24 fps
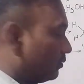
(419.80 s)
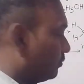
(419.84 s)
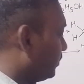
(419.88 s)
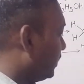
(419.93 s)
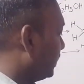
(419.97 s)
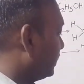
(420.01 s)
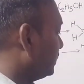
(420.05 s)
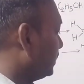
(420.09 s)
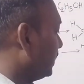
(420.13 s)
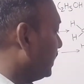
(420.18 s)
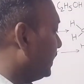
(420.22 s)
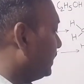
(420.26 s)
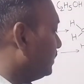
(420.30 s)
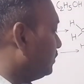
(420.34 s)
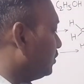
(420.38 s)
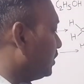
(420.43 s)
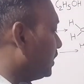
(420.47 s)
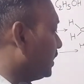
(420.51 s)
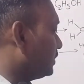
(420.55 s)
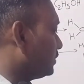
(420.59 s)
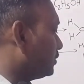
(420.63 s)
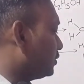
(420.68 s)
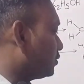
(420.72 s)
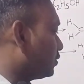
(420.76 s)
by the
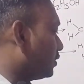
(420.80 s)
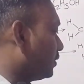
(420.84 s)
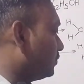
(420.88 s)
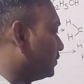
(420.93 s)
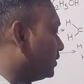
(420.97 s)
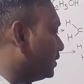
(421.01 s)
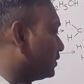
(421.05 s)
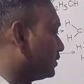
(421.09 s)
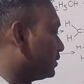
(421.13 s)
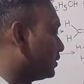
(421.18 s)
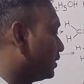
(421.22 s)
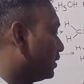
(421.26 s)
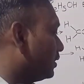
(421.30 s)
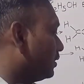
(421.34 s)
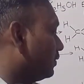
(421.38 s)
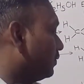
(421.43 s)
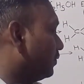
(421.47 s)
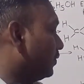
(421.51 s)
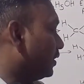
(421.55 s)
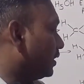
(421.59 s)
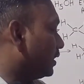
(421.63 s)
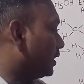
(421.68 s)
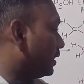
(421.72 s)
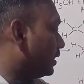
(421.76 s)
hydrolysis of this,
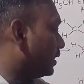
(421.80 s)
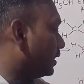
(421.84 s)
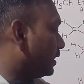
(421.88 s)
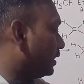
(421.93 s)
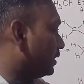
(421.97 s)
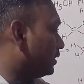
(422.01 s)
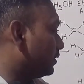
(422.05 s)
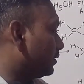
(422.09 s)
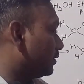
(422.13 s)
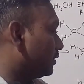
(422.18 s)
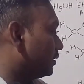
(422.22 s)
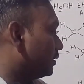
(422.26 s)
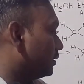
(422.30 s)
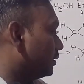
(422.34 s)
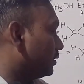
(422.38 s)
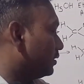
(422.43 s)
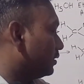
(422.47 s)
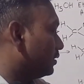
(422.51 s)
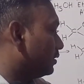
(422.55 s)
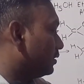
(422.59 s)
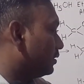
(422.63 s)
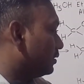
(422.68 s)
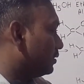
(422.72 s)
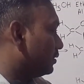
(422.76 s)
we can get
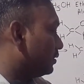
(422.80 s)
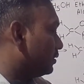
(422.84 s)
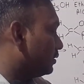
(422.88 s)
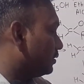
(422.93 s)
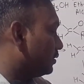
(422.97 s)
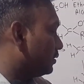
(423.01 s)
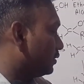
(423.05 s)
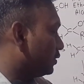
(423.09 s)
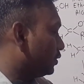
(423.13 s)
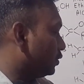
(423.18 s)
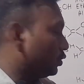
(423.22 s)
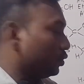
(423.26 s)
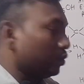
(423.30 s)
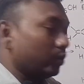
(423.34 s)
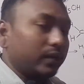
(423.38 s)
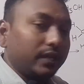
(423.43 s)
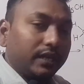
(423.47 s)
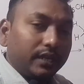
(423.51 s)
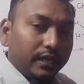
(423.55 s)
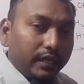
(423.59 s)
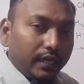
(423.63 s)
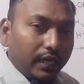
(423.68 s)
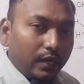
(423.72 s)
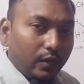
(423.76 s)

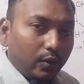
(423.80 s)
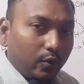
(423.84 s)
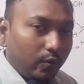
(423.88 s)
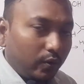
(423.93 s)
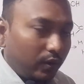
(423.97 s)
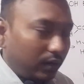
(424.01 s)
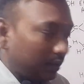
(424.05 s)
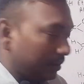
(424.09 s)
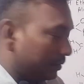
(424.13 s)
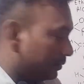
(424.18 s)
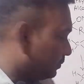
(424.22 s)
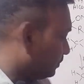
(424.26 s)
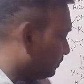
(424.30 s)
2-degree alcohol.